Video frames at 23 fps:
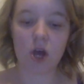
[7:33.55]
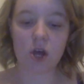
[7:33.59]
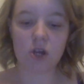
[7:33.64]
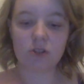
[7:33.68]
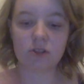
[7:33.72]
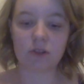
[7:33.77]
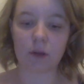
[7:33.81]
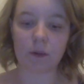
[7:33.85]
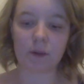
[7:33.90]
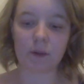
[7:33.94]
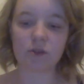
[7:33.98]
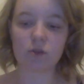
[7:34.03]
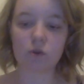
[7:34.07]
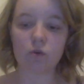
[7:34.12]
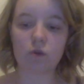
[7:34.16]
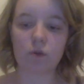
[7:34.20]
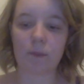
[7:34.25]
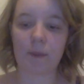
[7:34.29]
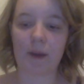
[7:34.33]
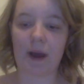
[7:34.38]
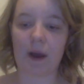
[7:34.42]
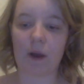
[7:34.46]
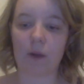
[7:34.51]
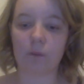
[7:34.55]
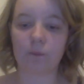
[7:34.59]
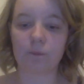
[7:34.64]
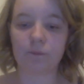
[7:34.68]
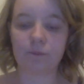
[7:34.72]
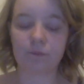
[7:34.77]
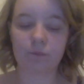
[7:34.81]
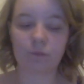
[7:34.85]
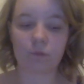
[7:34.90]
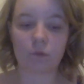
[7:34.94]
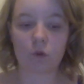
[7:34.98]
So it's all about
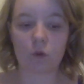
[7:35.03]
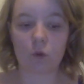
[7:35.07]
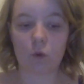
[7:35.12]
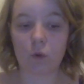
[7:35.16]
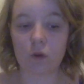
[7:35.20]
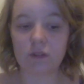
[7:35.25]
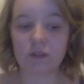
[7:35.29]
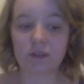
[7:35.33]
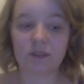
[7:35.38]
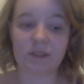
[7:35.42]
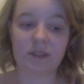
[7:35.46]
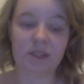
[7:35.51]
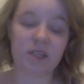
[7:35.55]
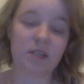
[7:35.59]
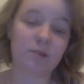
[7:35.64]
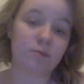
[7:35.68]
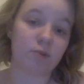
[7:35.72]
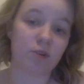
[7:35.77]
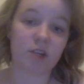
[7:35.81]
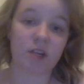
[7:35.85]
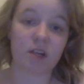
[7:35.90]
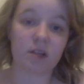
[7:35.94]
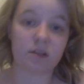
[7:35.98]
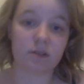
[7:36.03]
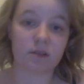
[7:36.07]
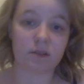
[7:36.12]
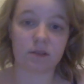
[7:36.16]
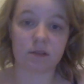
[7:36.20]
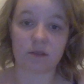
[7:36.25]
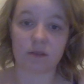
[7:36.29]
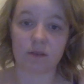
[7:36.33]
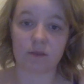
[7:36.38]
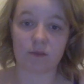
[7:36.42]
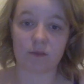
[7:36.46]
quantity of products
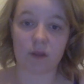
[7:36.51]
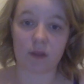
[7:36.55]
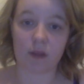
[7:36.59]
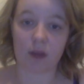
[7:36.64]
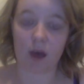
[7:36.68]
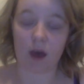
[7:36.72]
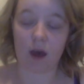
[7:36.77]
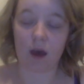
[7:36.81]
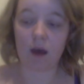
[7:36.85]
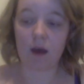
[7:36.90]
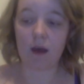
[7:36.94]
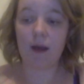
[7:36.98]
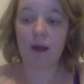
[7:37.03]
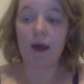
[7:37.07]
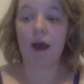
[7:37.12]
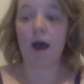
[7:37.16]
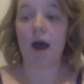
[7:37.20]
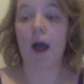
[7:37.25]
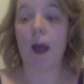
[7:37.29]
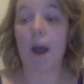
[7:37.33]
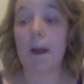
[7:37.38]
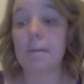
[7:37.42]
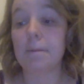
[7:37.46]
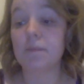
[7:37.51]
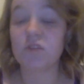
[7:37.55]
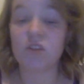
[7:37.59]
and stuff like that.